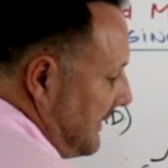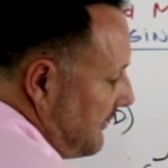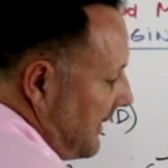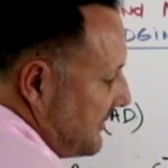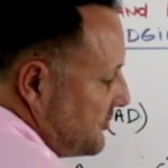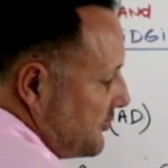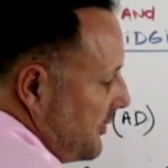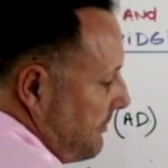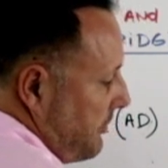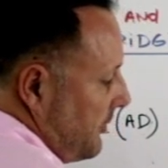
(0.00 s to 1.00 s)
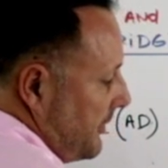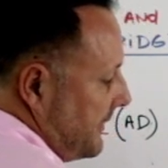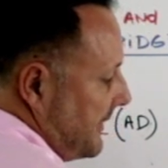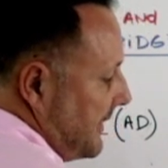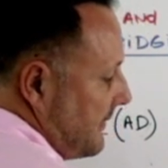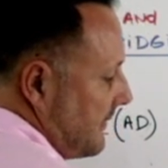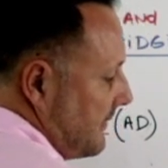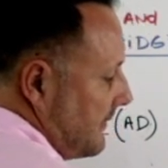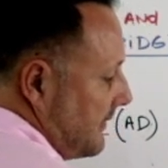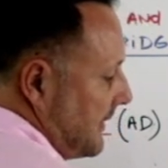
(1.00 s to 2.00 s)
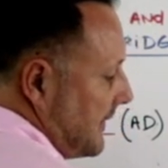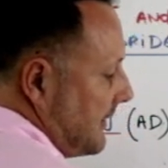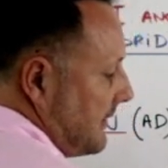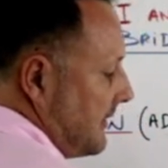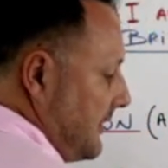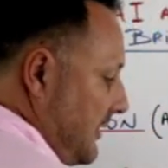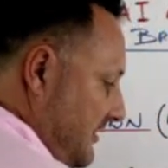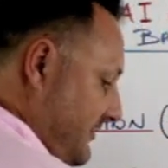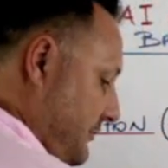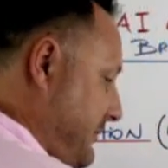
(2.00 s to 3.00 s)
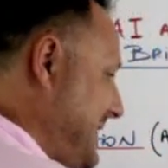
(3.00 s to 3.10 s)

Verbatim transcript: here I drew a point here. So